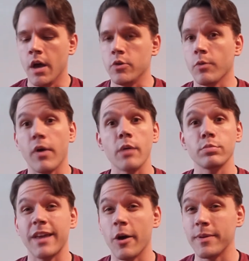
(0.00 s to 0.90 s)
You're
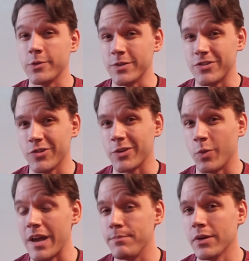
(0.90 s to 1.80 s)
probably helping to instruct
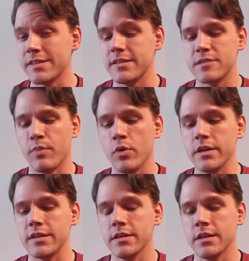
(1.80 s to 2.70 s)
white belts at this
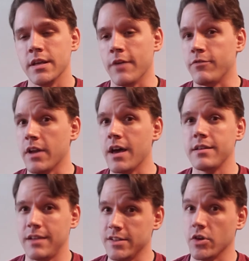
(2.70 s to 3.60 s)
point. If
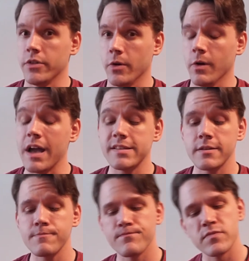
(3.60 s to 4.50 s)
not, it's on the horizon.